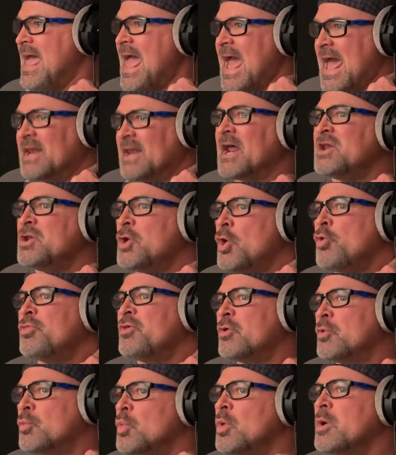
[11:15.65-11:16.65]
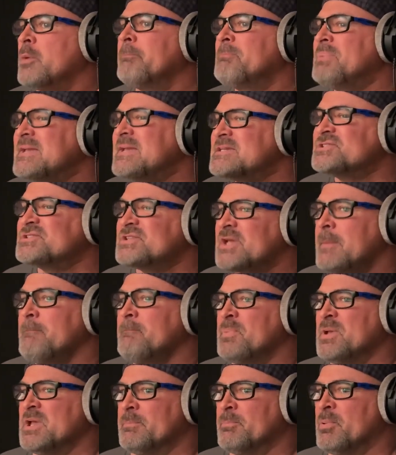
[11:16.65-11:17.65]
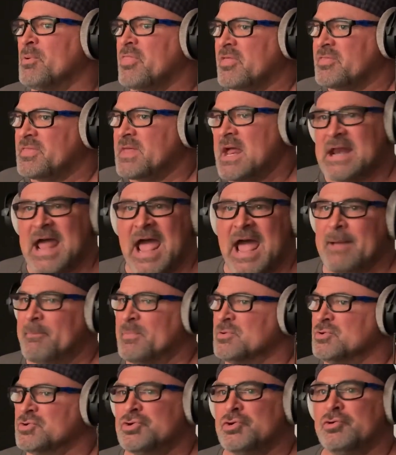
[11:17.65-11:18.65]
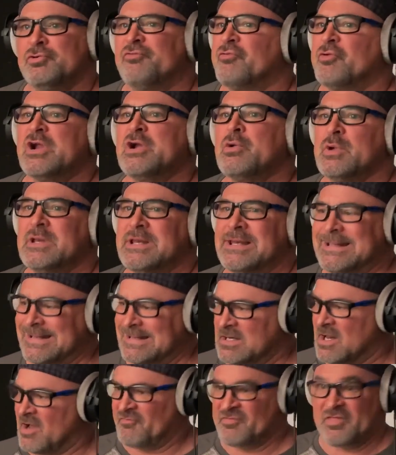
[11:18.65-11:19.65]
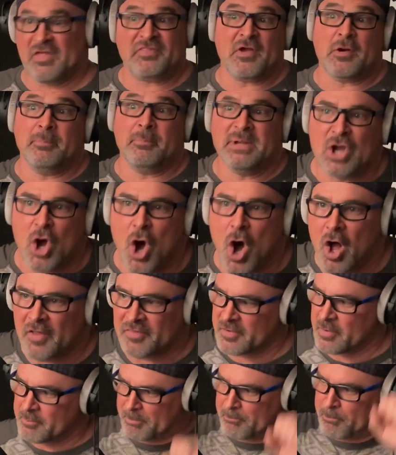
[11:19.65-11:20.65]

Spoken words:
And I know there will be some people that happens to frequently enough that they'll be gone.